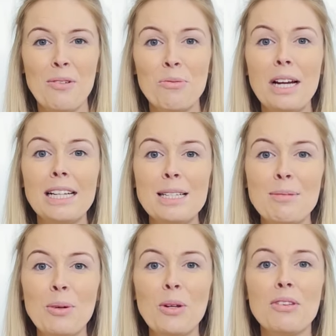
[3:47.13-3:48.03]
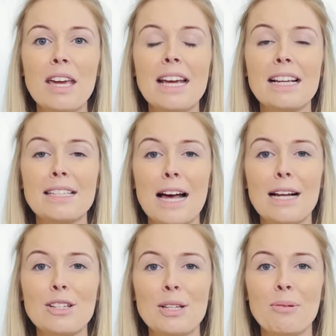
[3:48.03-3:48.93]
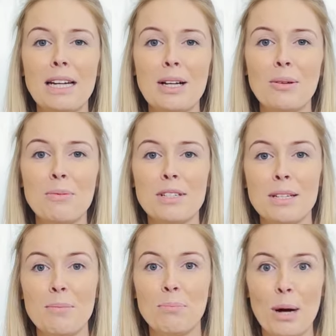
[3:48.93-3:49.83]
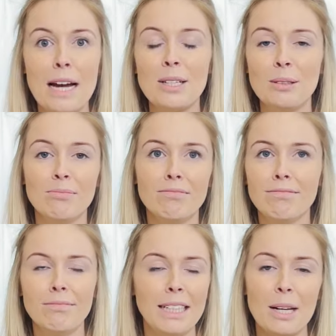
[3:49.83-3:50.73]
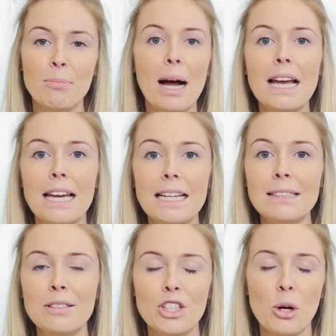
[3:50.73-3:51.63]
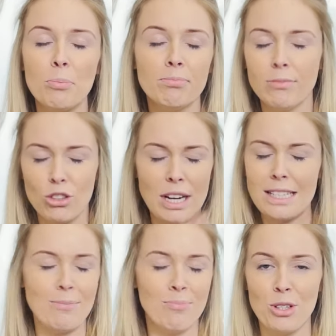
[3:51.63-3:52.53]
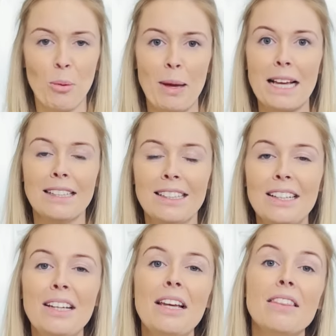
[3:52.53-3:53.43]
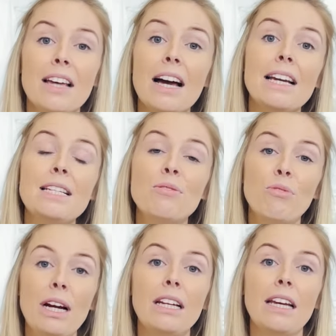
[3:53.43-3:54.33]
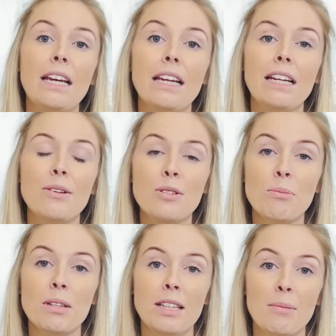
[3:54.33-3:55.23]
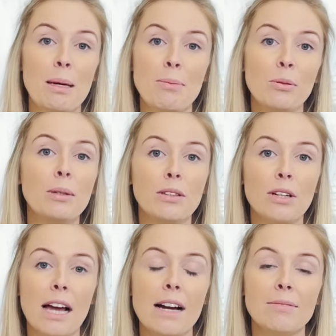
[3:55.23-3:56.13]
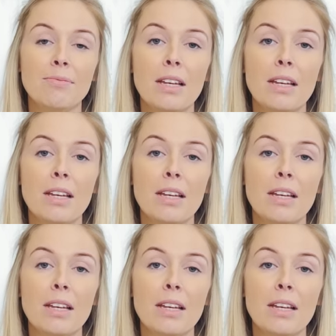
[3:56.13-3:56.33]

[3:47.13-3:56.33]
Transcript: Really small things, actually, when it comes to bridal, you know, buying, shop, dress shopping, that is really, you know, something that people will look at.